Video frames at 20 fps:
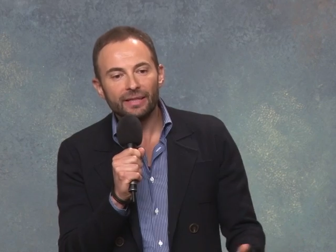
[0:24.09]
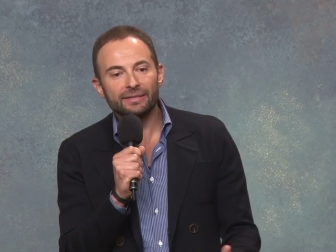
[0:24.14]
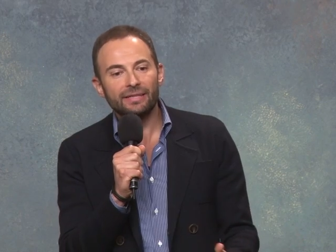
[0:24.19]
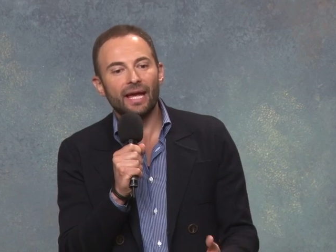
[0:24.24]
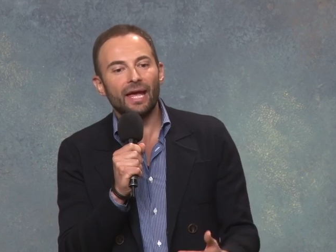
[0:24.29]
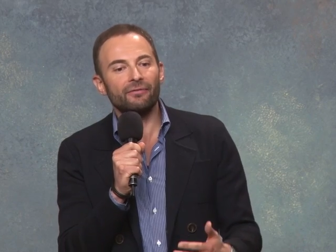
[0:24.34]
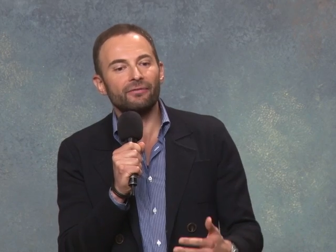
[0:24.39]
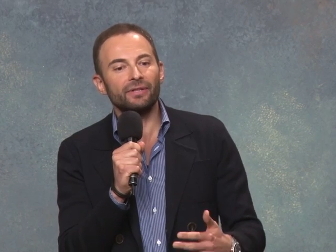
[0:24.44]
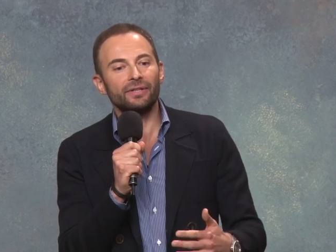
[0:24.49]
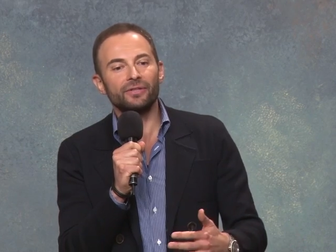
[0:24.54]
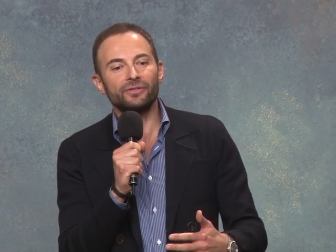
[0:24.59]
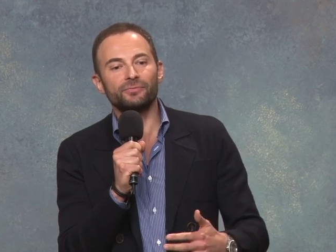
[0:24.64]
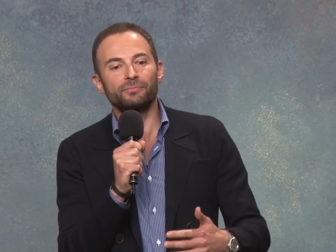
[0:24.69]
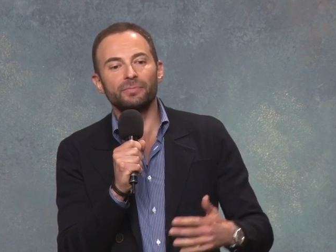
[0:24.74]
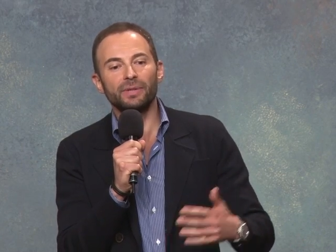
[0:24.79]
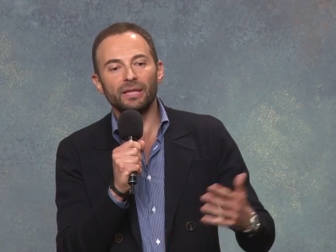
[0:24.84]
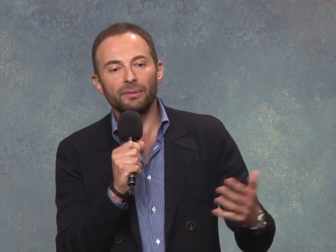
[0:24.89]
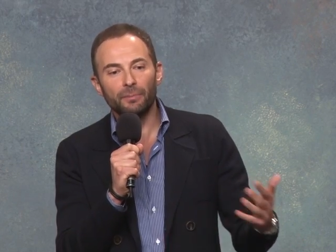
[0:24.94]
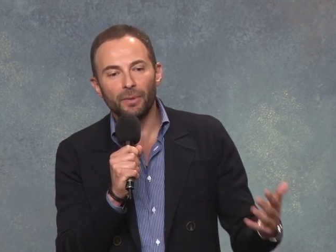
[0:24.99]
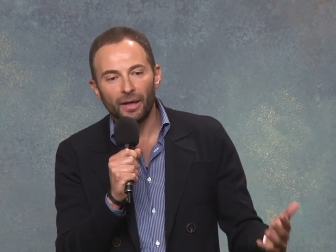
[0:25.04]
that's having this
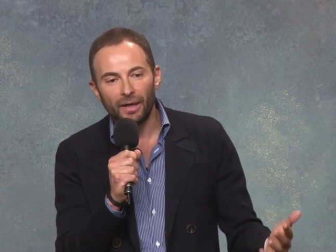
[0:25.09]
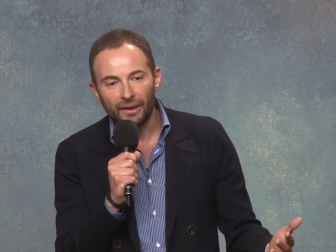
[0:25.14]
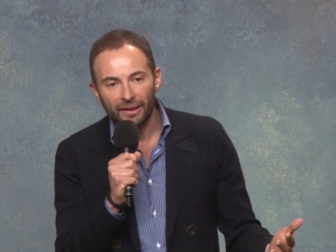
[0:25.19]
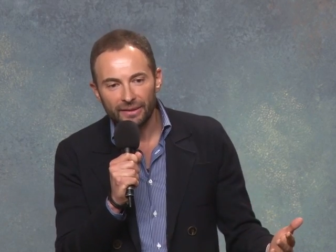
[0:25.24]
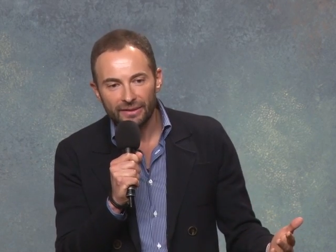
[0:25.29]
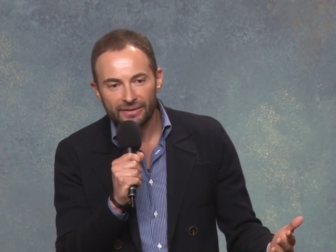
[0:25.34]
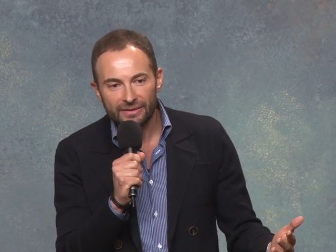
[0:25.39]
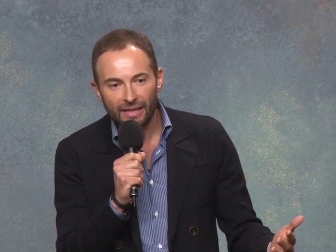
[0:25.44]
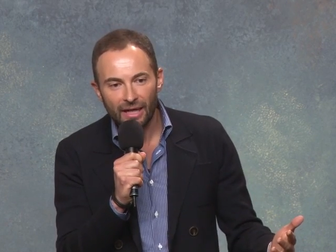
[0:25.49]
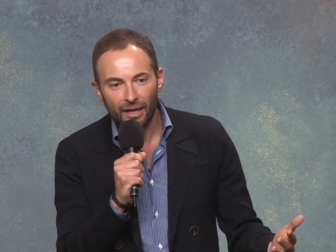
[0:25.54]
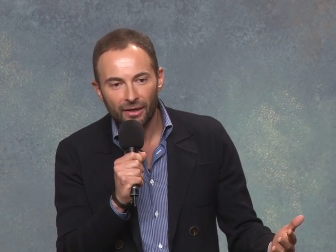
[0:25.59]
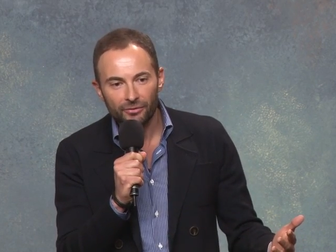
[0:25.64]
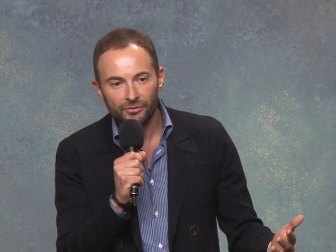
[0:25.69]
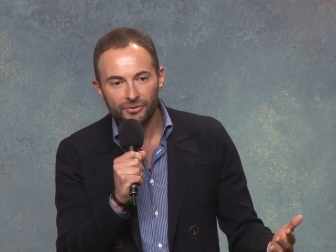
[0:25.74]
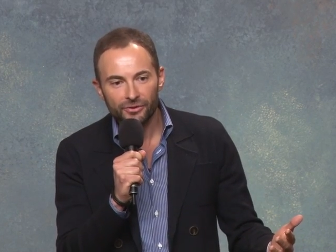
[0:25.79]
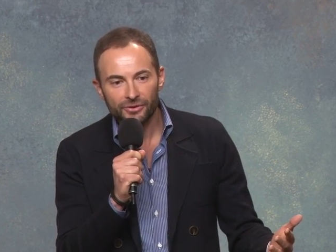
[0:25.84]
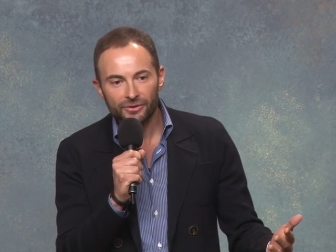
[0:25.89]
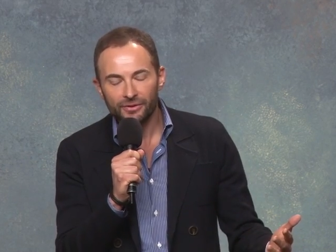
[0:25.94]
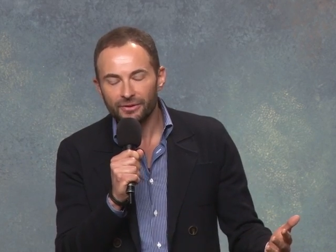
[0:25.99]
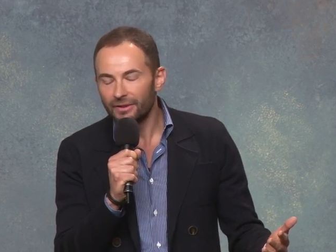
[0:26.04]
big party at his
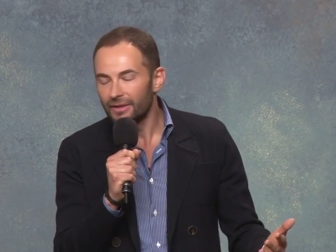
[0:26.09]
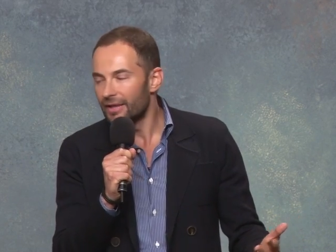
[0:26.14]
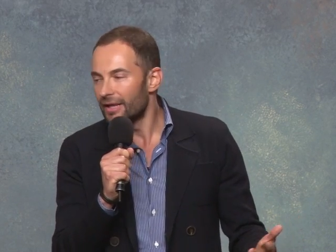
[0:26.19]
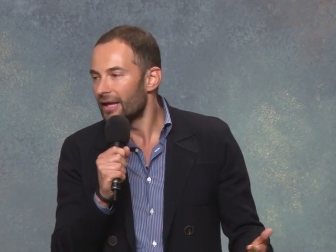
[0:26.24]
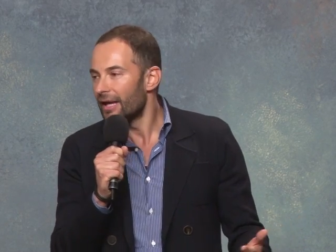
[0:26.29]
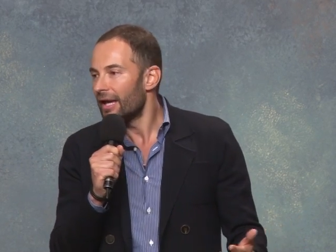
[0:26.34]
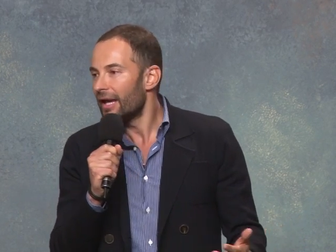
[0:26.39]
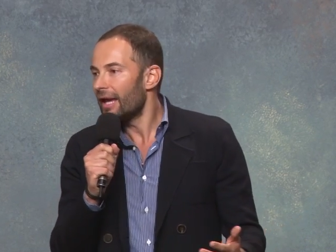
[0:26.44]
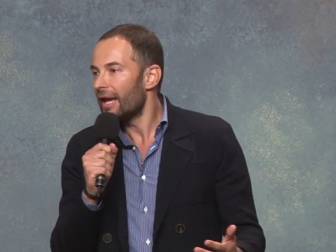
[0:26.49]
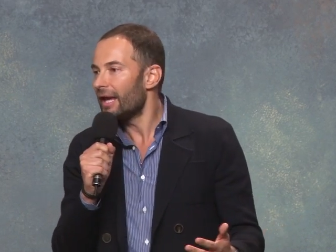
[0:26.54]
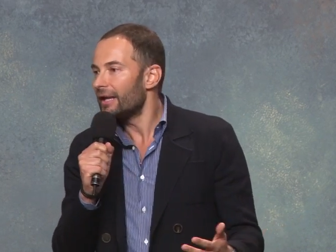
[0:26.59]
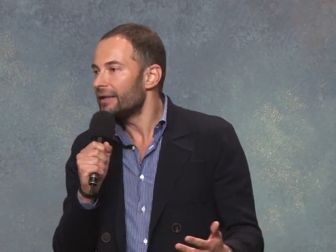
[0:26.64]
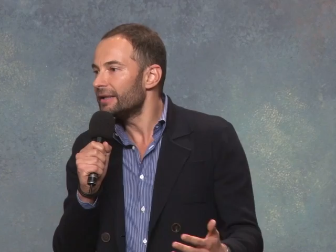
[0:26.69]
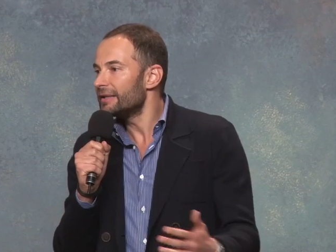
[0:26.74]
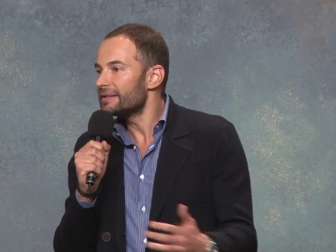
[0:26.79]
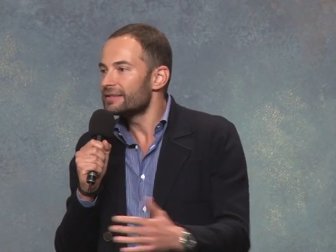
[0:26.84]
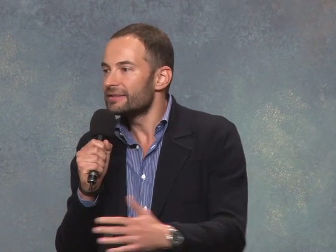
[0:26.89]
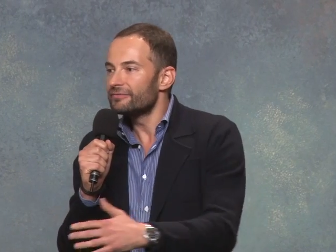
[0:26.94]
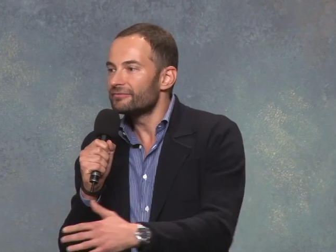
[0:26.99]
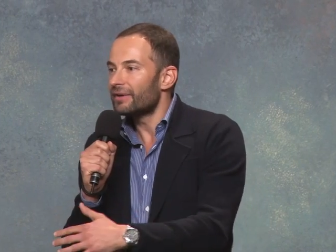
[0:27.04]
house, and
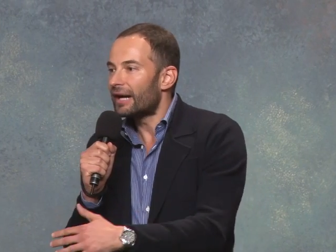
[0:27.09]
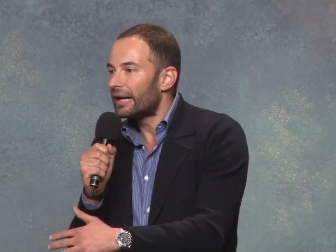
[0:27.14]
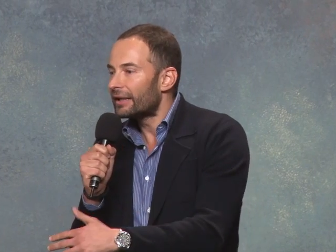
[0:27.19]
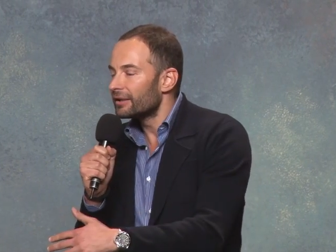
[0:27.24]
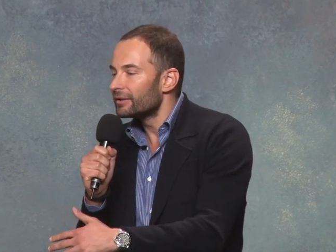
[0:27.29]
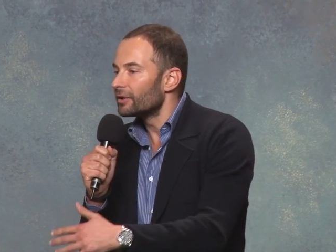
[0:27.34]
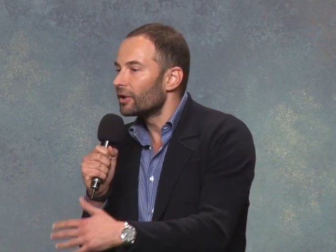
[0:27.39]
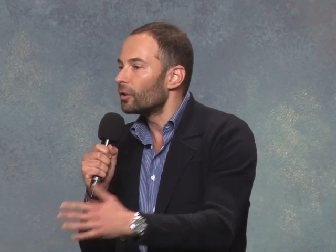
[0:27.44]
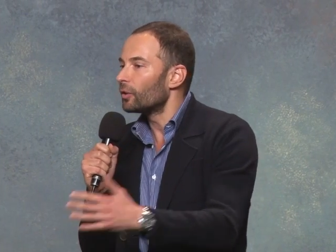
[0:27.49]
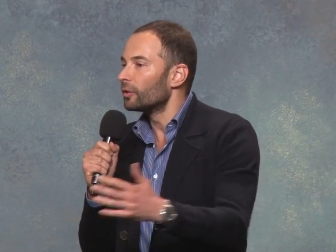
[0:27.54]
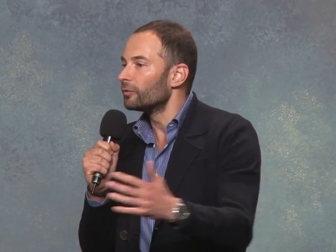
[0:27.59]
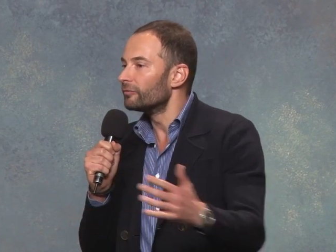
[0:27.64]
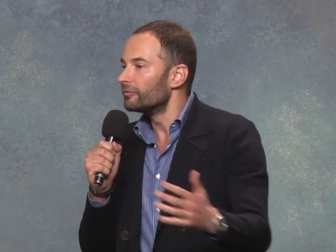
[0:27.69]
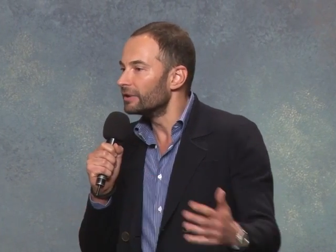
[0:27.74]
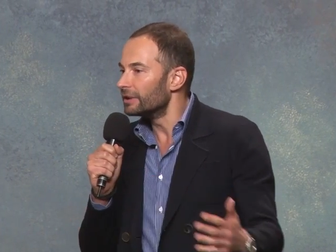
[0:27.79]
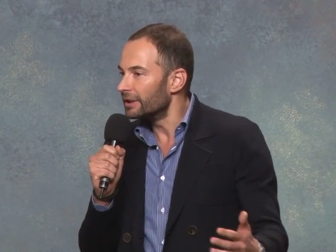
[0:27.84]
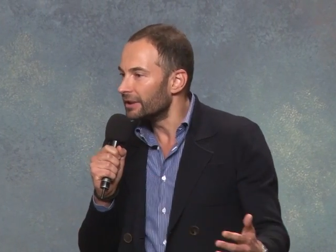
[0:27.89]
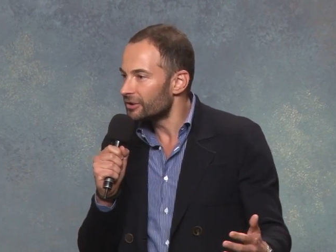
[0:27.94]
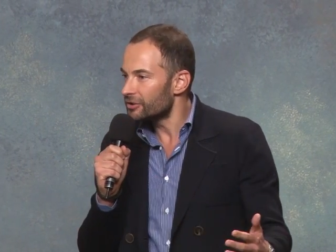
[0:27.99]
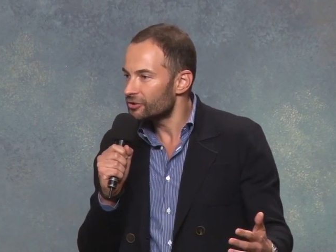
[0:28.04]
he's inviting the whole
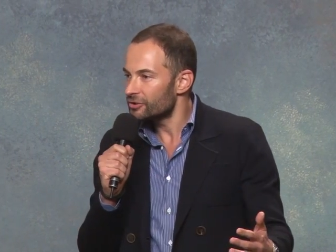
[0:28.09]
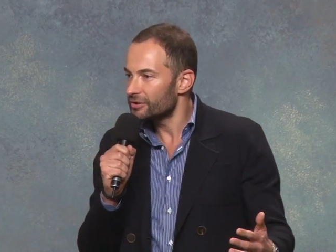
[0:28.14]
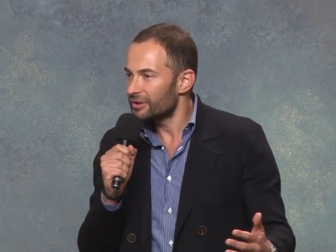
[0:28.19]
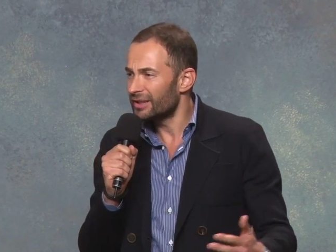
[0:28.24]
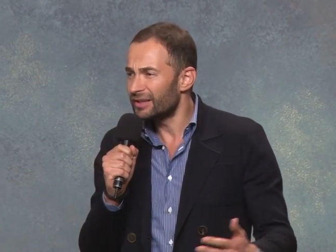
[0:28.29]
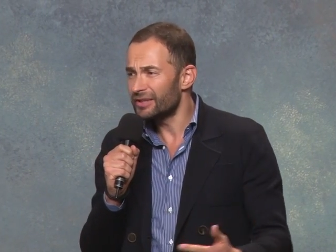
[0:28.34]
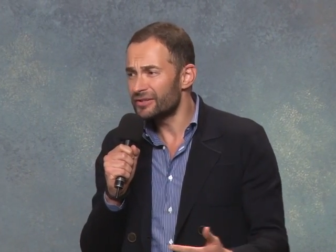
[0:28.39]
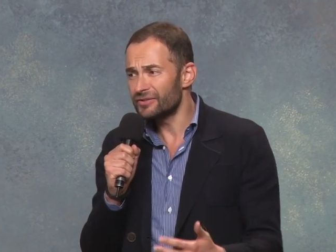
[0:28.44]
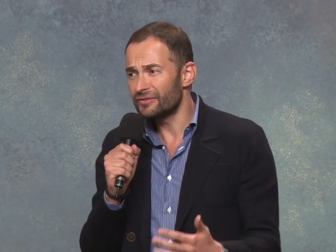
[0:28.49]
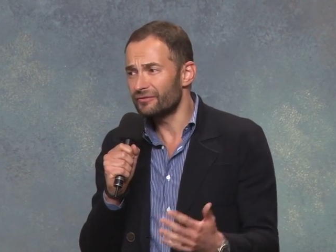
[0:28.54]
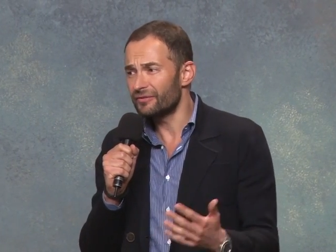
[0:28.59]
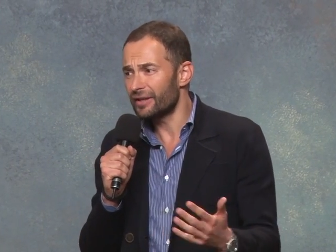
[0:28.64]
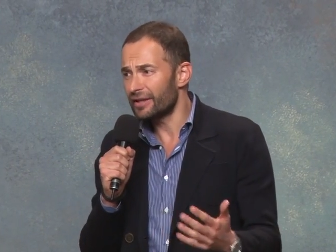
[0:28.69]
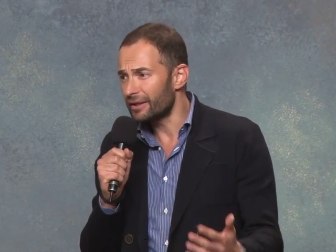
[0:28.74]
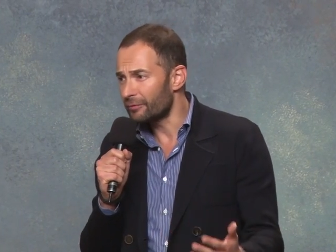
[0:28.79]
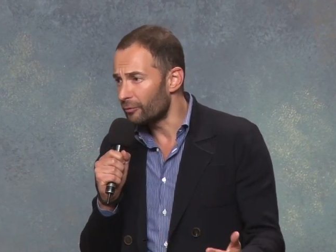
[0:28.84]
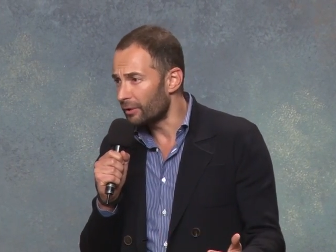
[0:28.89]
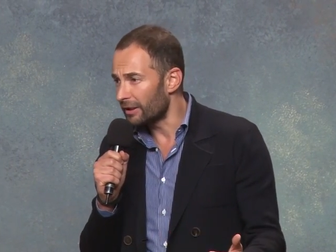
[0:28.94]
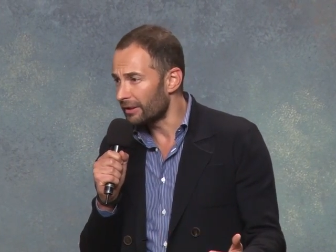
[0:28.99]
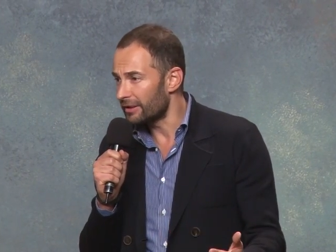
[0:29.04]
village, and he's a
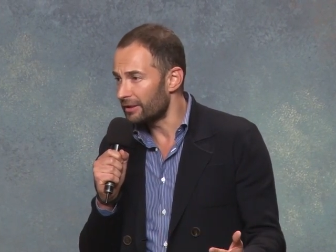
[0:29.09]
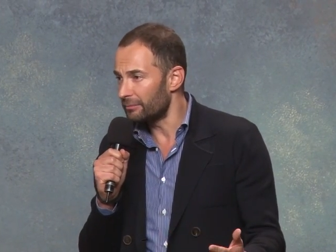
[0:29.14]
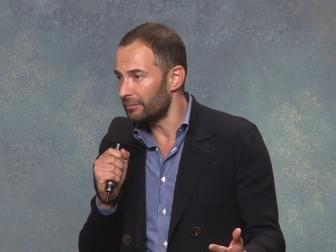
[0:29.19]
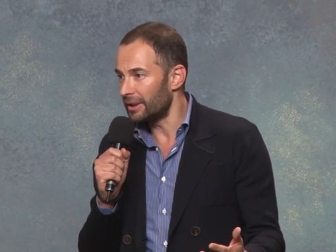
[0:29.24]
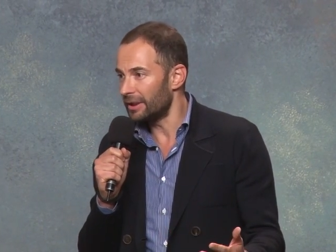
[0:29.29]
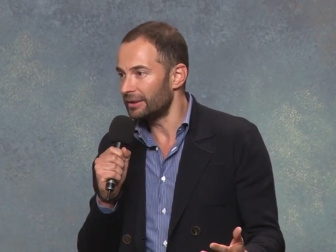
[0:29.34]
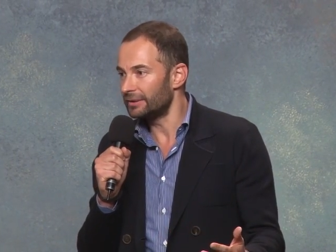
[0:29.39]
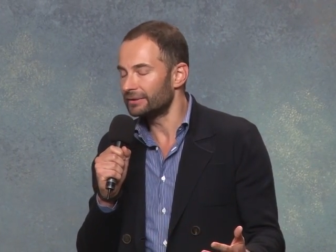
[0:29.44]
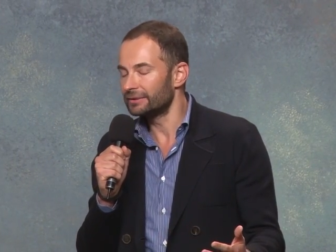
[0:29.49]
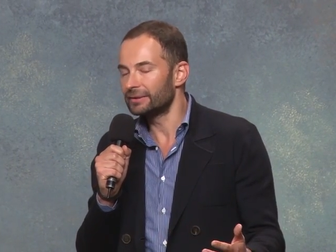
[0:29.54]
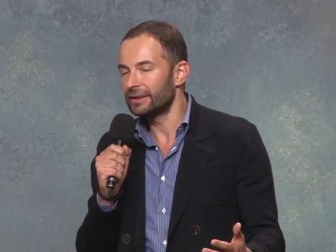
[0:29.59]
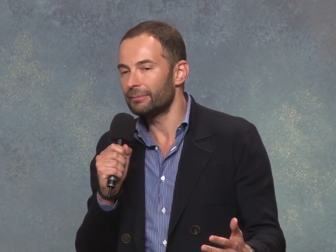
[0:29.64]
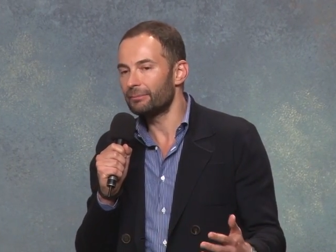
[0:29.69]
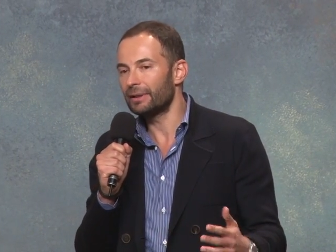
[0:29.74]
very wealthy man.